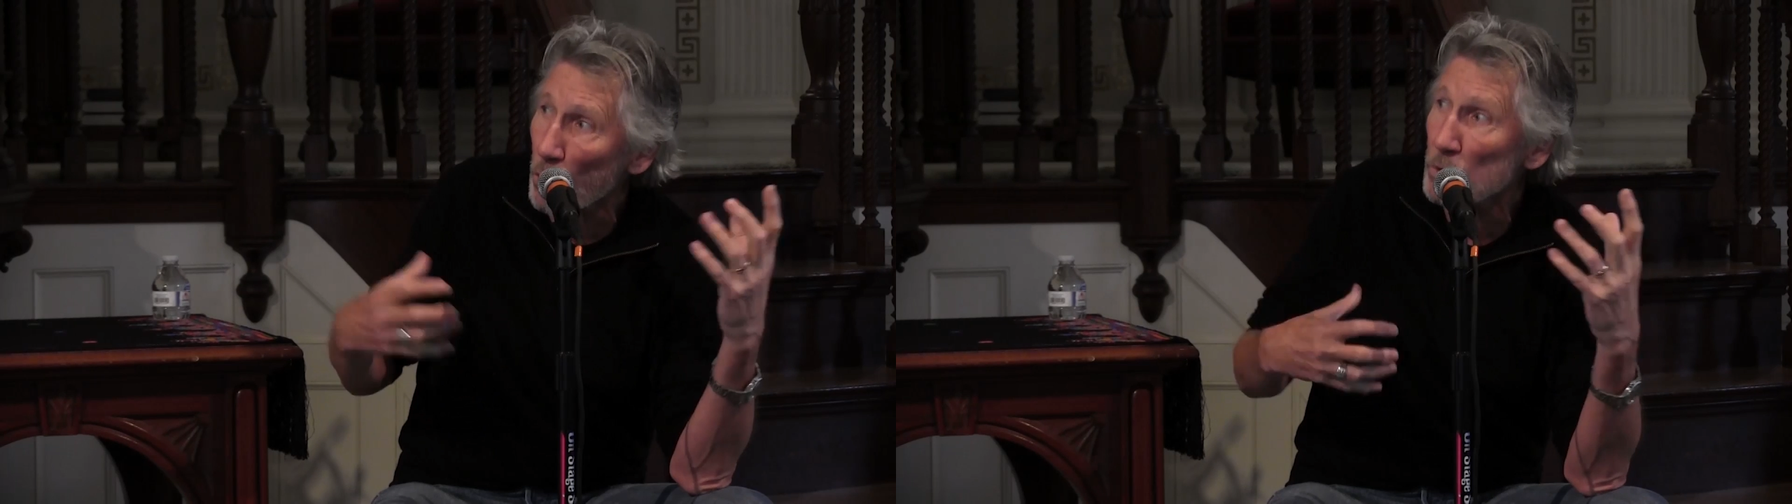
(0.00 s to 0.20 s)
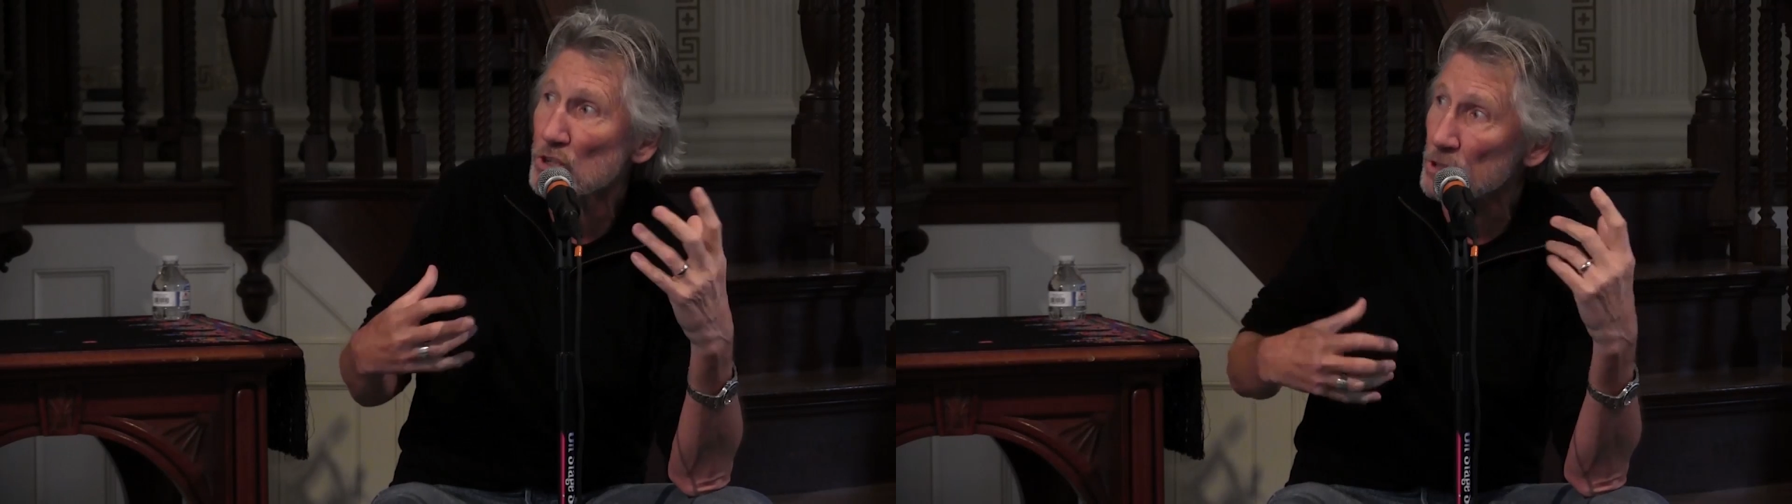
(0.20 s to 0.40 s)

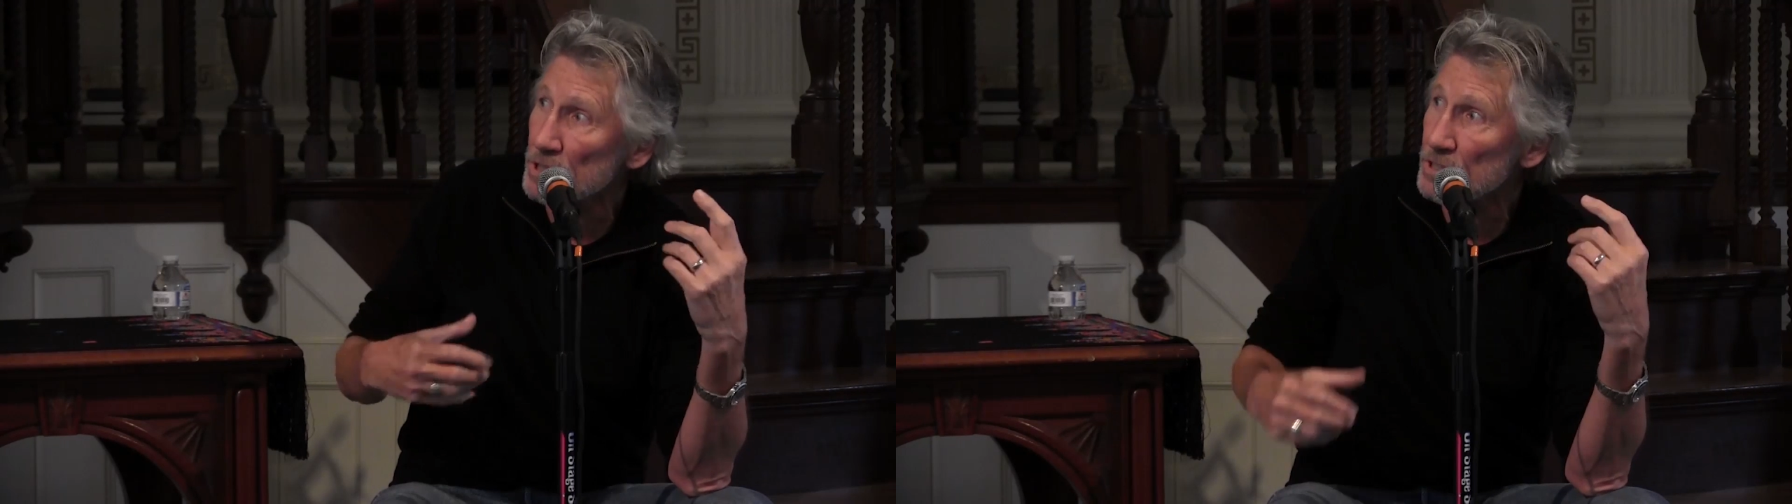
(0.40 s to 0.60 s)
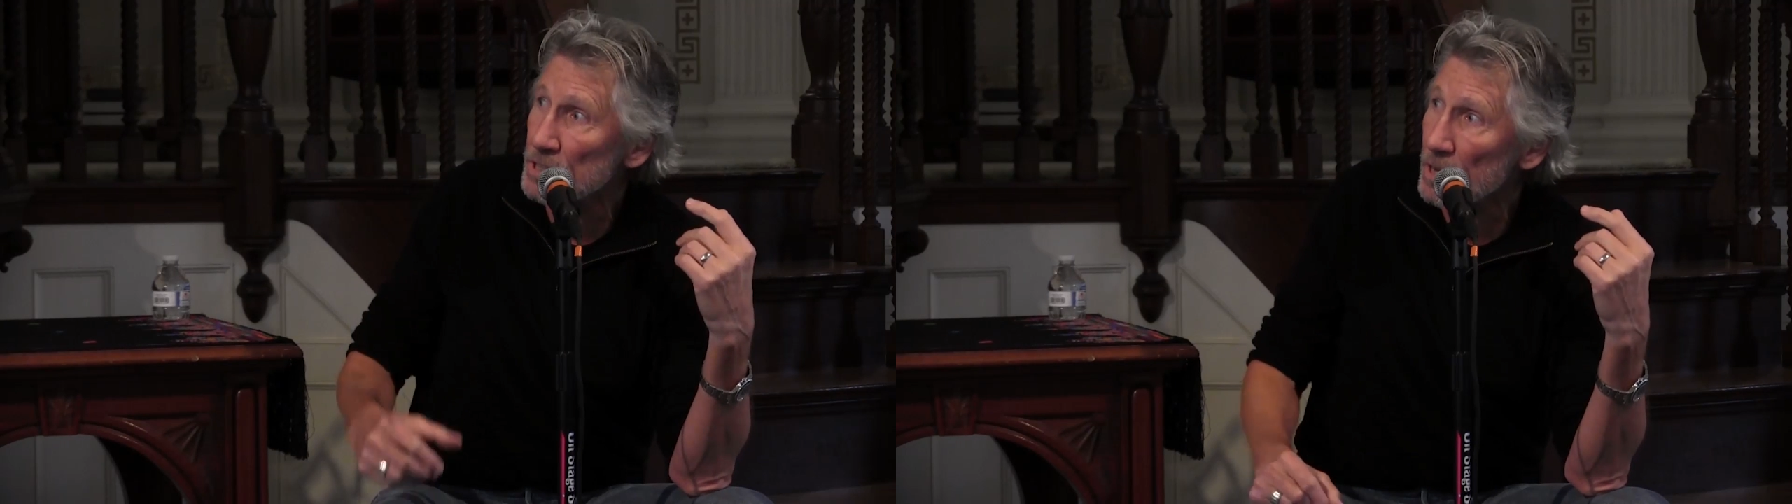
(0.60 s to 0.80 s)
all
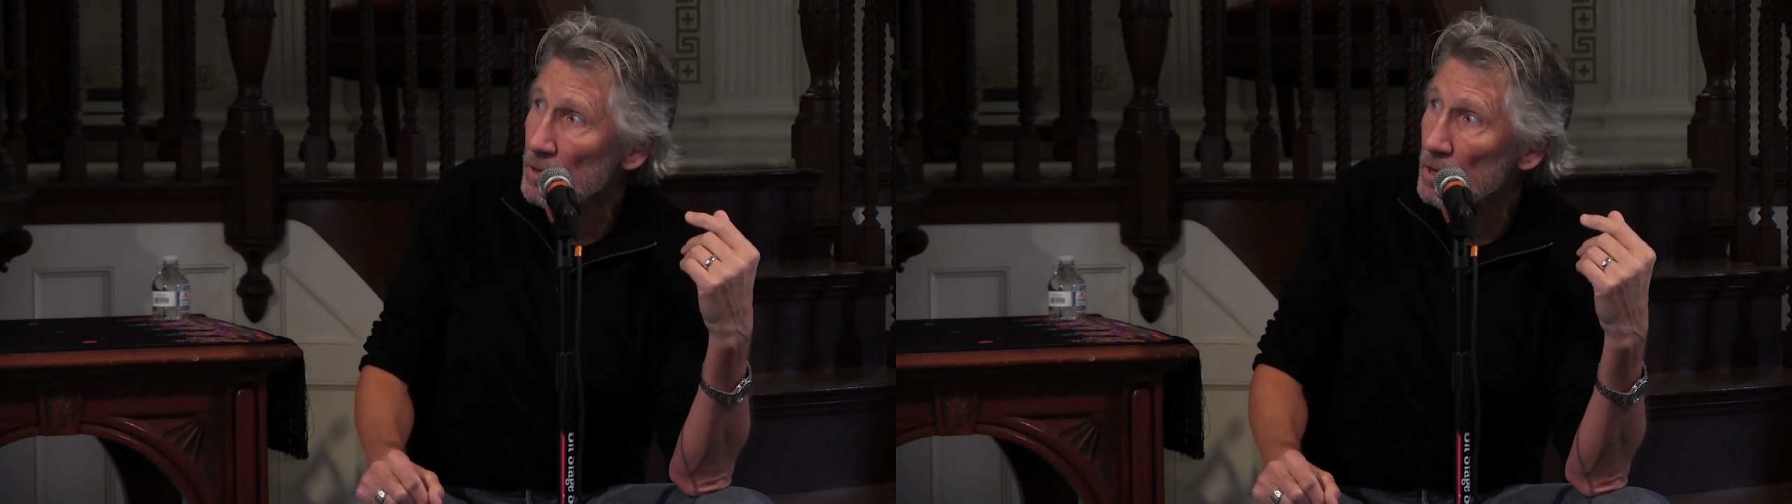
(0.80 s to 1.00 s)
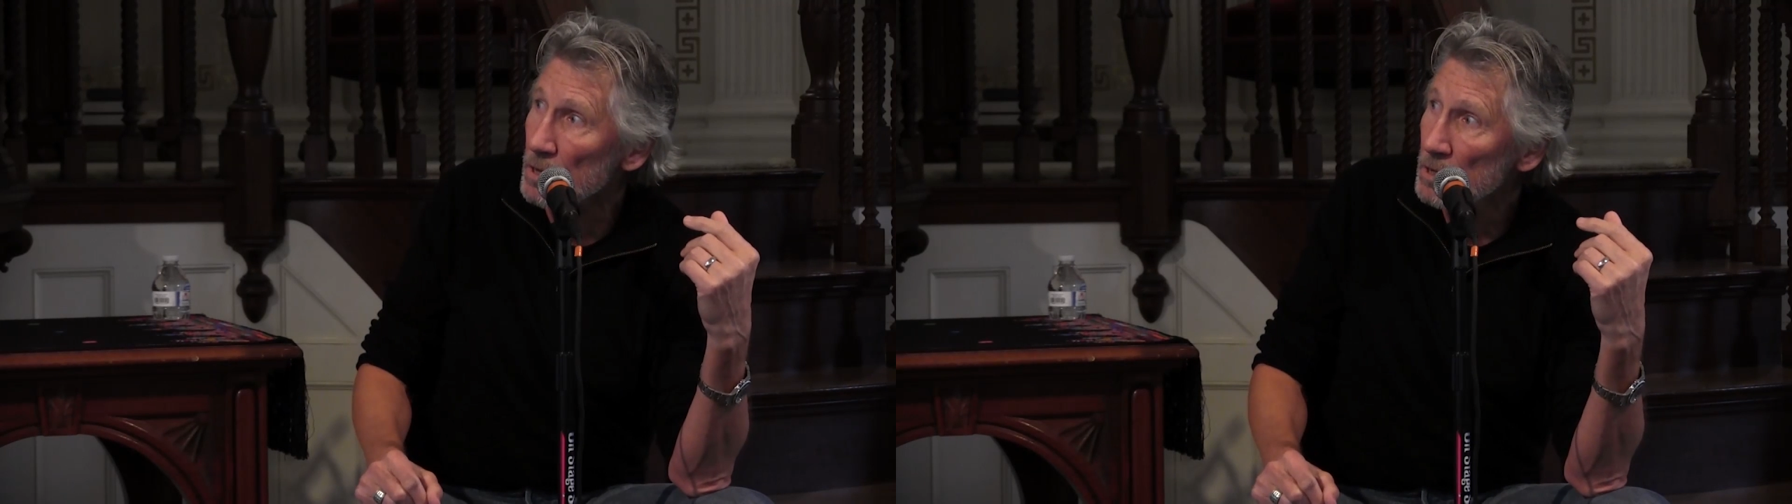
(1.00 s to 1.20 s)
join
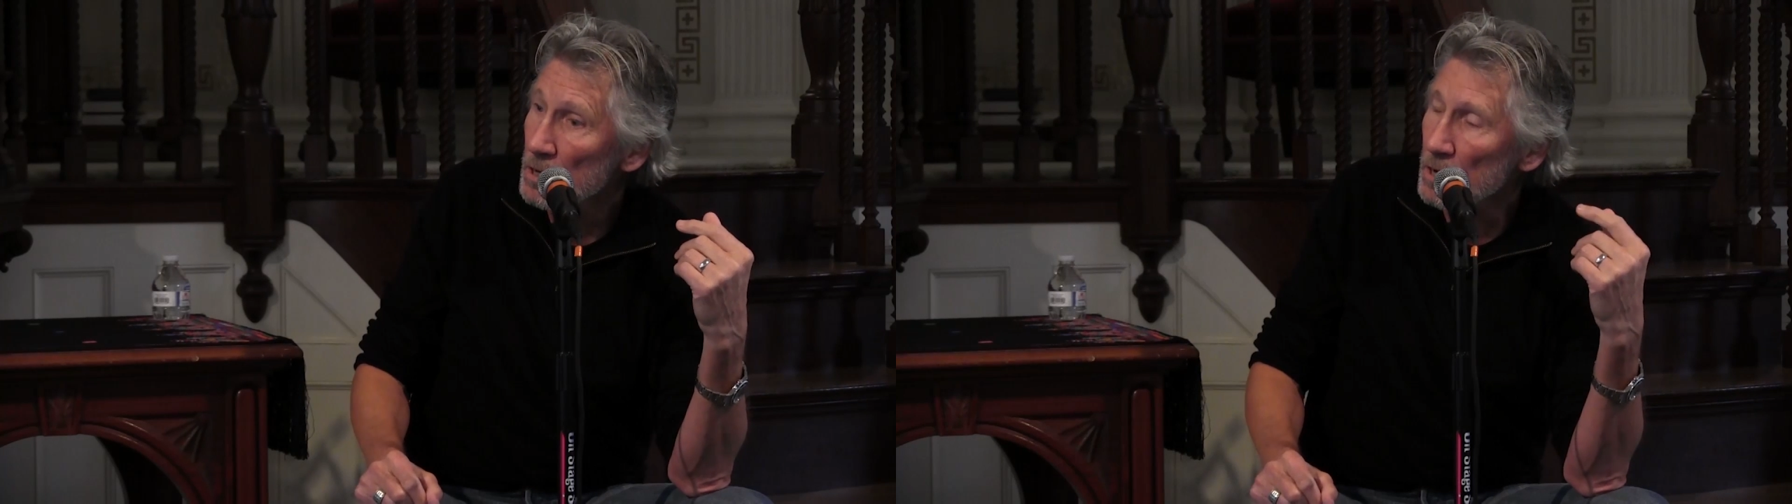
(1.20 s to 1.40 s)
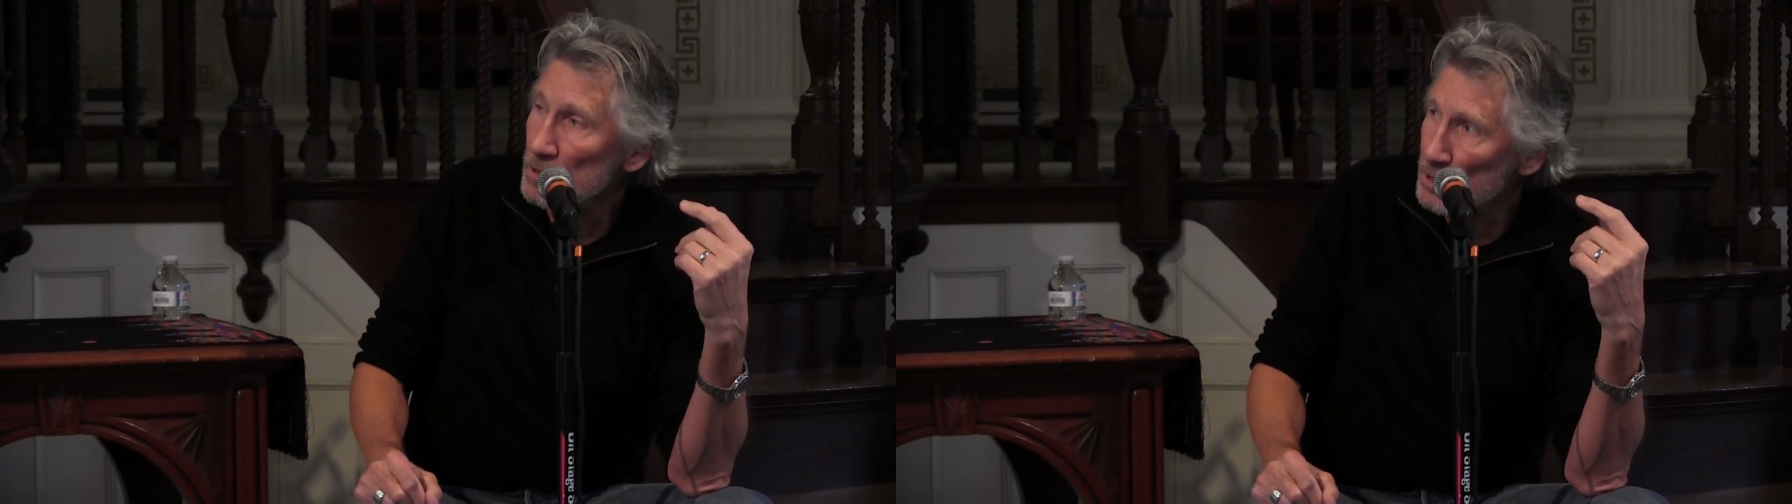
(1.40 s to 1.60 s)
together
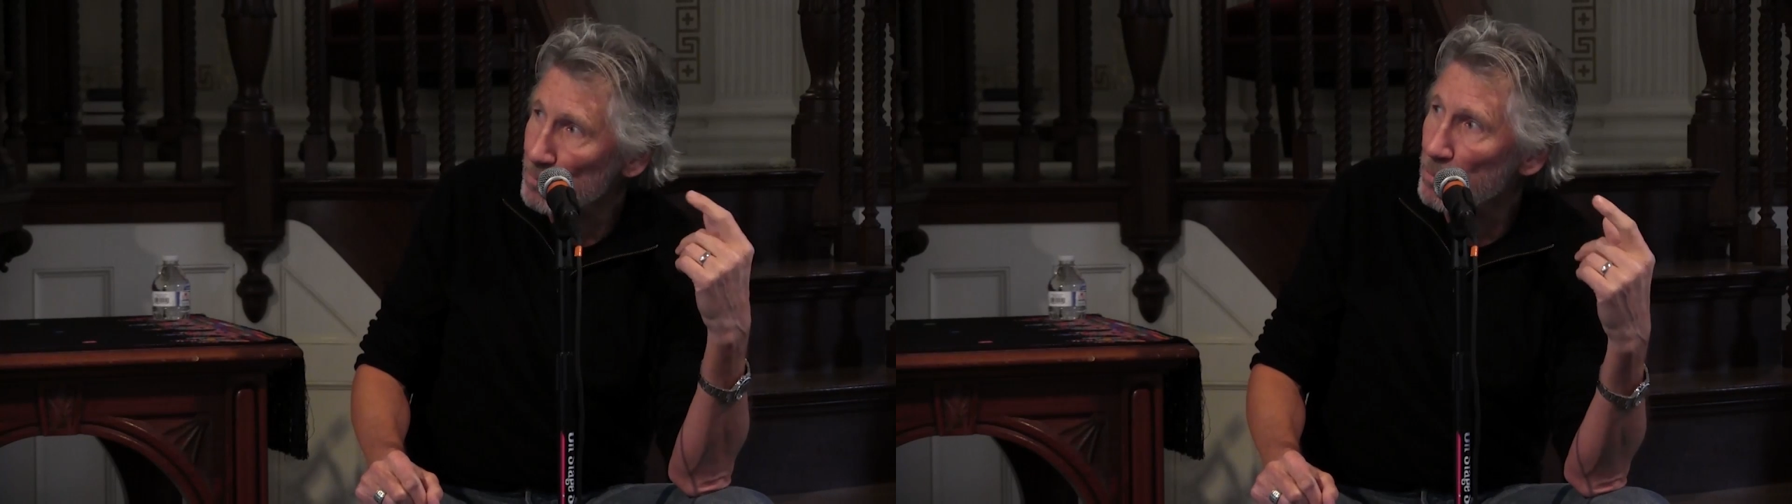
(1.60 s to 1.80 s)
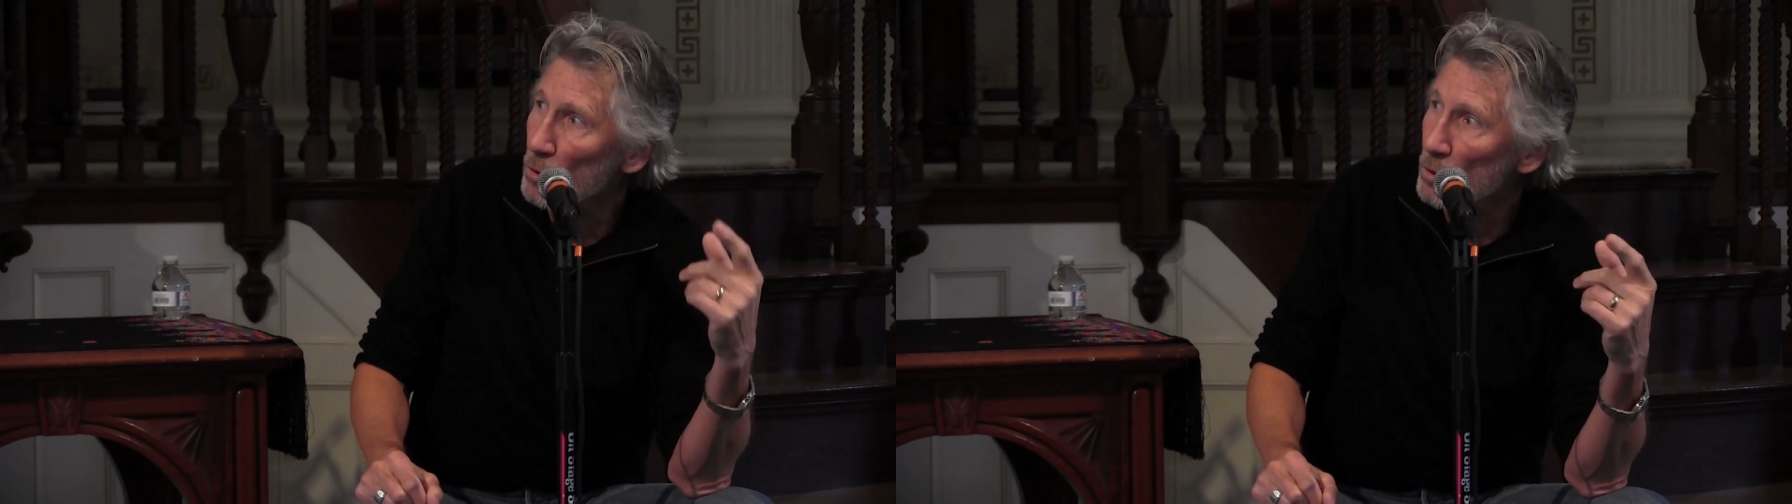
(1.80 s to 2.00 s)
and
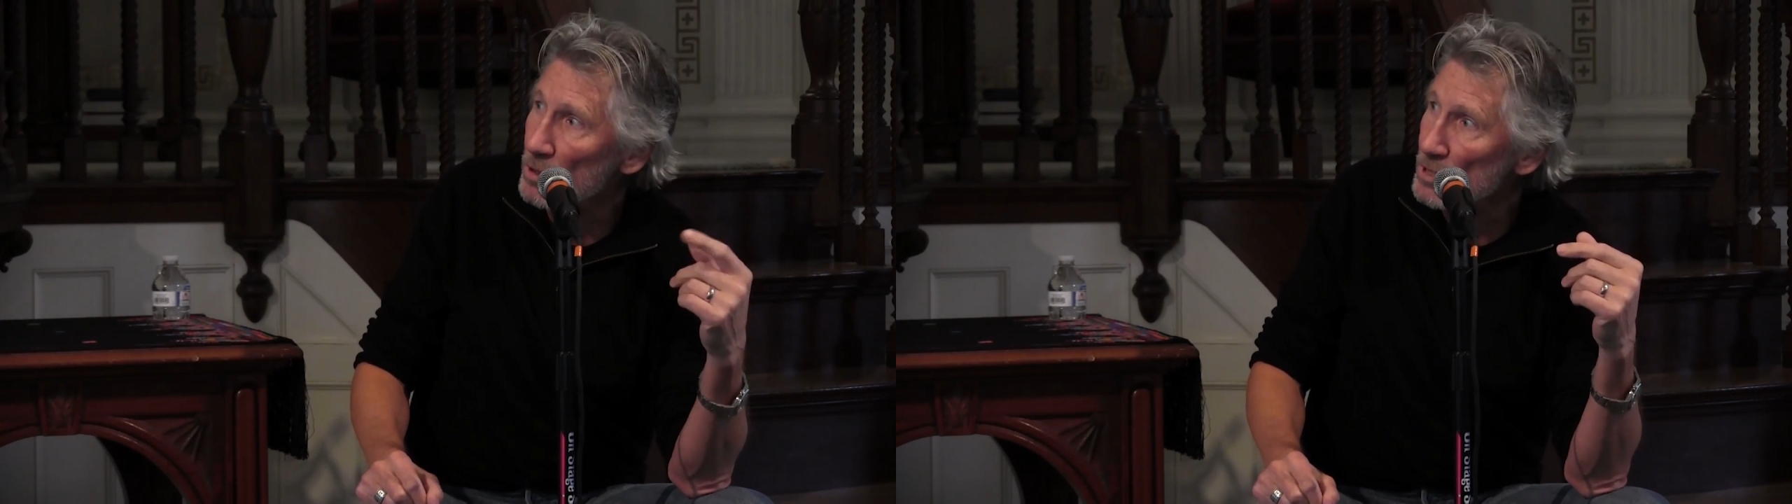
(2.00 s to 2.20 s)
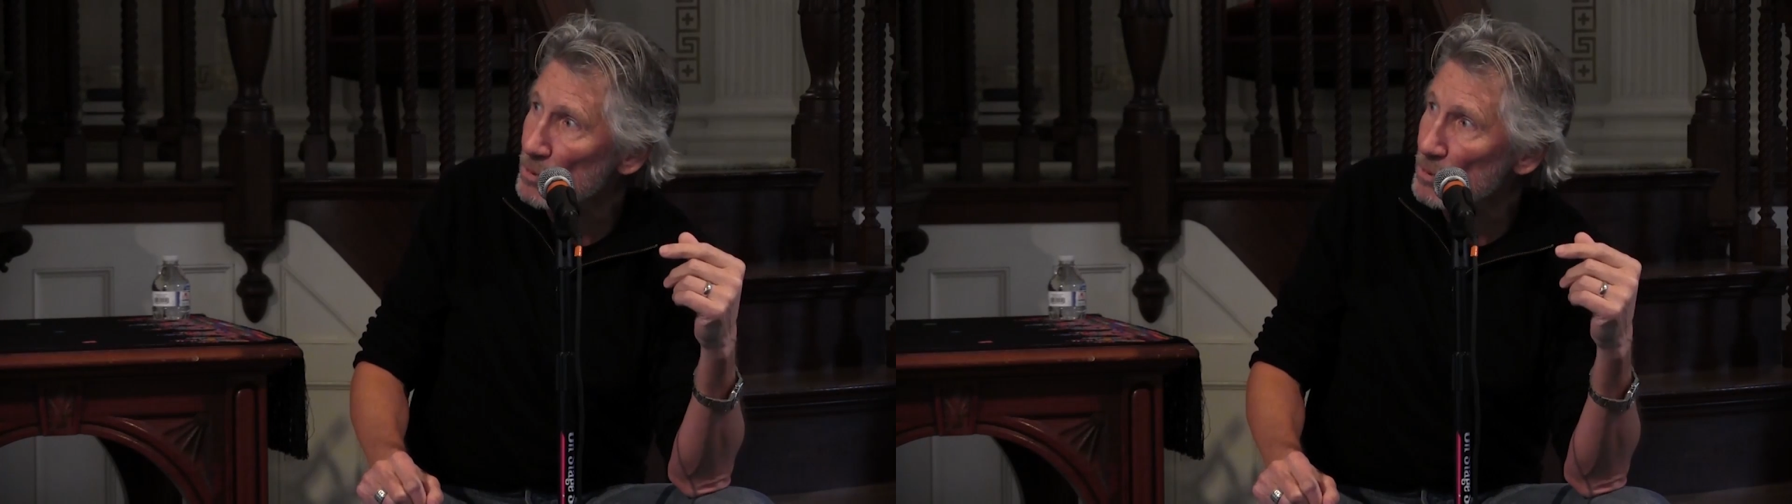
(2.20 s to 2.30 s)
support